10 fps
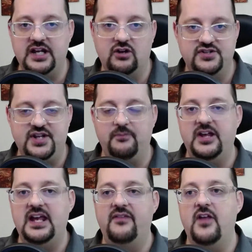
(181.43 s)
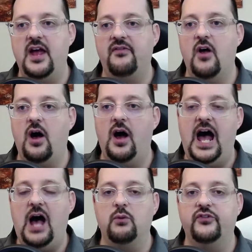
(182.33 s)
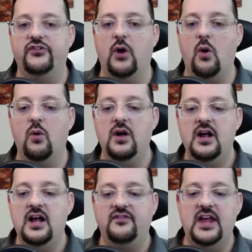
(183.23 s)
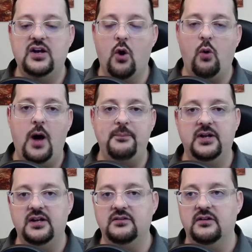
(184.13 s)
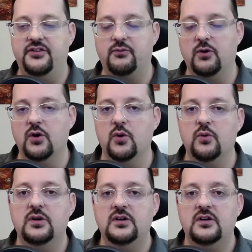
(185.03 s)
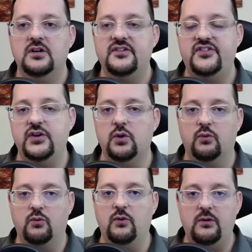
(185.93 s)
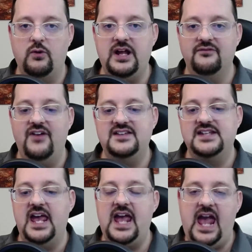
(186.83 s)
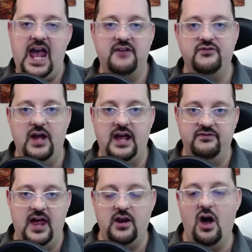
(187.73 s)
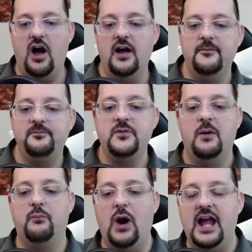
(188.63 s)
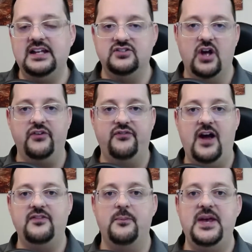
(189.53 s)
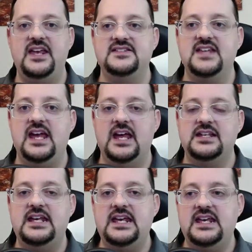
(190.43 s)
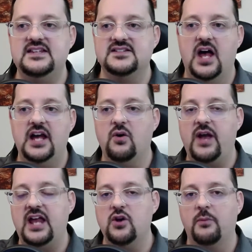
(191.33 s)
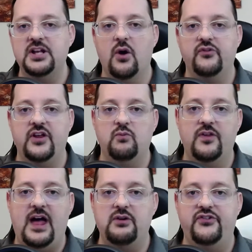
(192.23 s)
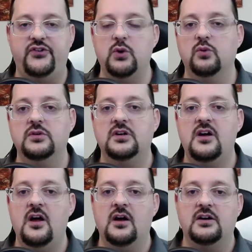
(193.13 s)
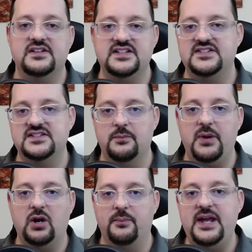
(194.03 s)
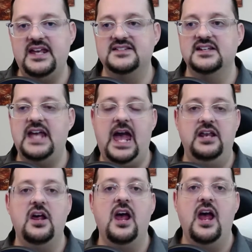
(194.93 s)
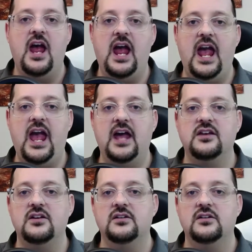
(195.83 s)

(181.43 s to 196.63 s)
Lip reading: or something in the house. So they go up and through to reinvestigate after, and then Bryan does find the piece, and he's like, okay, nobody goes in without a suit because this is a bigger piece again, and